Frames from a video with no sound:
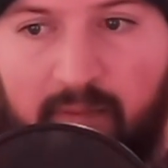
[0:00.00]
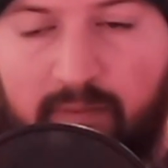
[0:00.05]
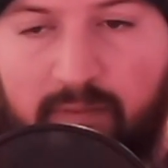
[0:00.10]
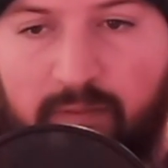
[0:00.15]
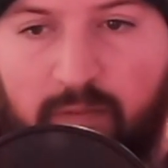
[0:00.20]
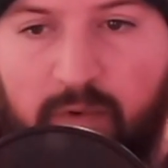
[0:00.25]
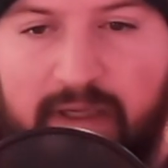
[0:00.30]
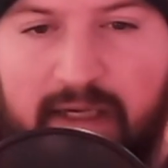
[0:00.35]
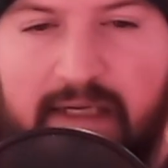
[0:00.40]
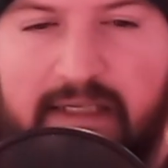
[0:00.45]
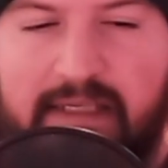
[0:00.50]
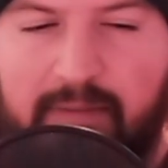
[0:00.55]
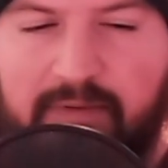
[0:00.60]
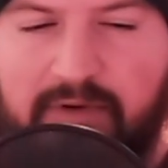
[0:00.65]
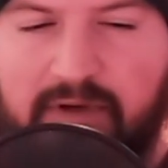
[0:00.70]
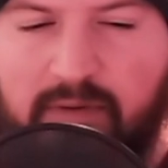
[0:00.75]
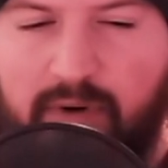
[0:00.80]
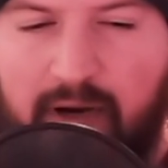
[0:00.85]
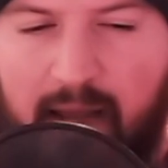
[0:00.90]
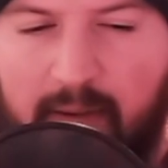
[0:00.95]
With the
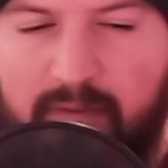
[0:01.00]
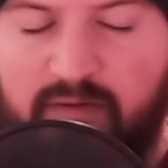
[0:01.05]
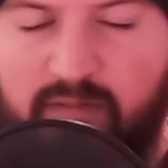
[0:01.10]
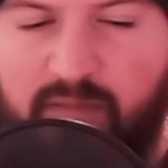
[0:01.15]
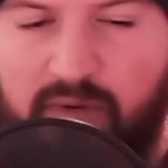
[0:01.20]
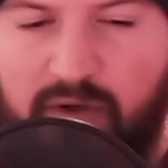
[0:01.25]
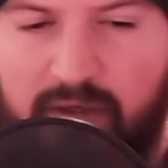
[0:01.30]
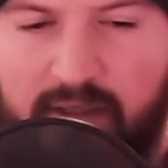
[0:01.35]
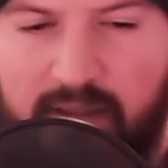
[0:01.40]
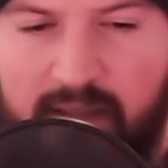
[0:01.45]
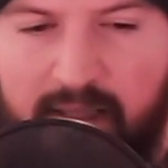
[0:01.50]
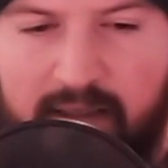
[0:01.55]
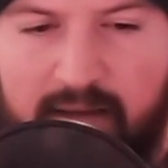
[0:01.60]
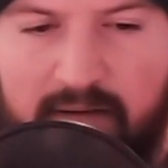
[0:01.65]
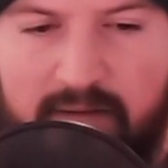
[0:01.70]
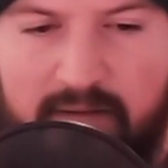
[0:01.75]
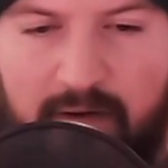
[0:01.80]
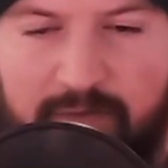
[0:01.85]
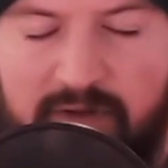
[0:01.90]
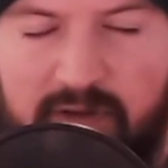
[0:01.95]
exception perhaps of
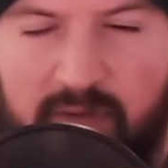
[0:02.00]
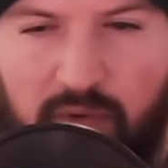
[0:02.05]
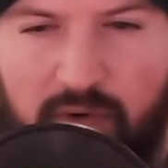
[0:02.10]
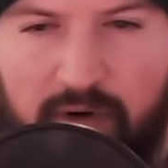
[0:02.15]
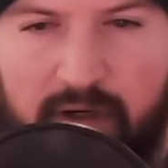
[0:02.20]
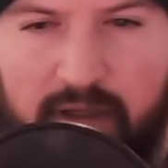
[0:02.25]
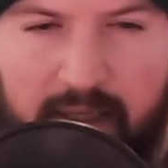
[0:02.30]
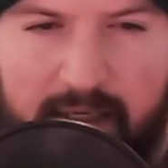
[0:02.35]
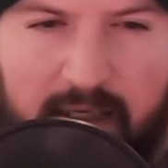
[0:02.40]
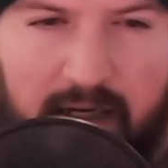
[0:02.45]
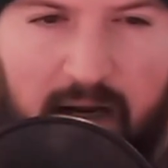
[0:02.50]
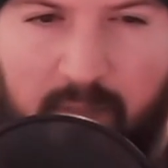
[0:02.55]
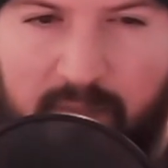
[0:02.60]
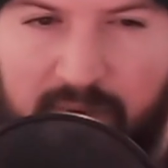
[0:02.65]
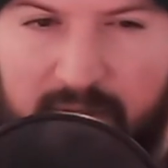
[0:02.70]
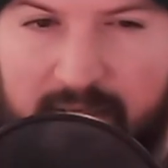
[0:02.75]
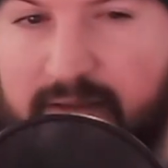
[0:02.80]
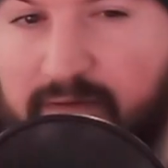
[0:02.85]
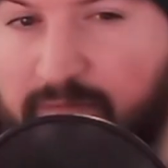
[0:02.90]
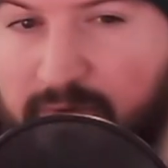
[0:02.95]
supporting
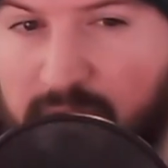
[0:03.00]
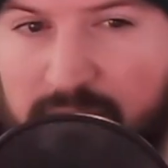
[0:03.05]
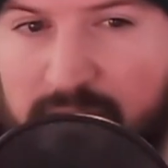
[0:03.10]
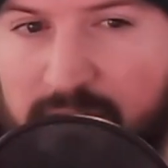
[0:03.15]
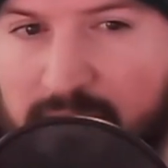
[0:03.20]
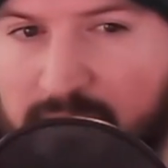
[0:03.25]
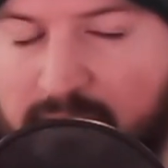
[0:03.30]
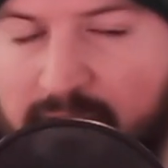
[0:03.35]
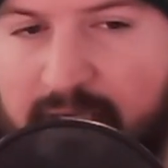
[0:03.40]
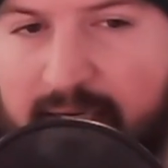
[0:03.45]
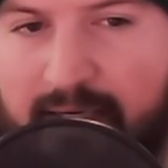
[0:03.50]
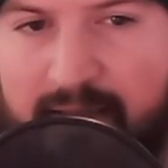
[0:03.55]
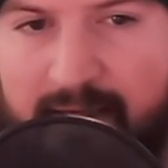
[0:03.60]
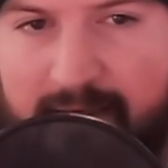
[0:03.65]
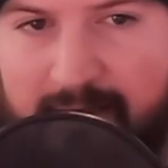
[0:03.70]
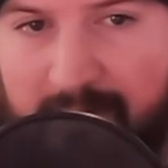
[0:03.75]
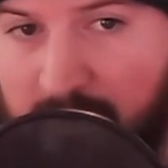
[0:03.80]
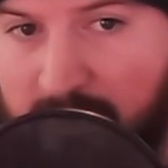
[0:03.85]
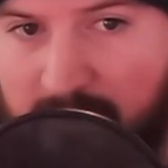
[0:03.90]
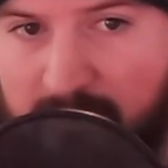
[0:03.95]
complex filters, that
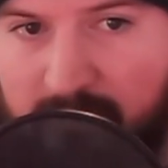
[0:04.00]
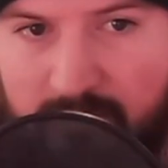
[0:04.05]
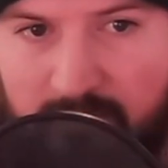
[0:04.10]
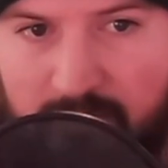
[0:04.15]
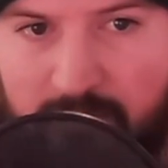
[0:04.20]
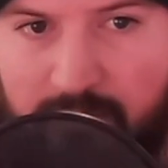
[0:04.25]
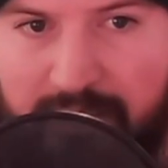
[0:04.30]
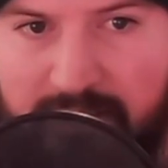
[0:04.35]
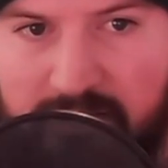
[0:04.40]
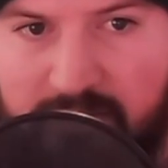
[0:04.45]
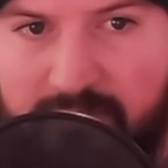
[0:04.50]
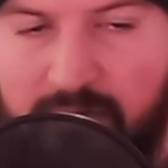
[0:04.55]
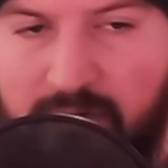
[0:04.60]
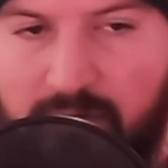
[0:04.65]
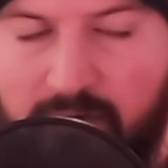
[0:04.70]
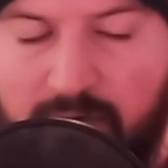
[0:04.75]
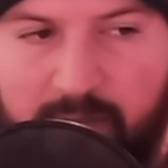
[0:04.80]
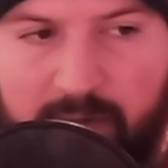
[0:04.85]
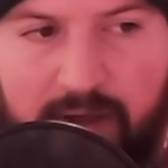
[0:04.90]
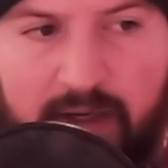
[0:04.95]
can be quite difficult.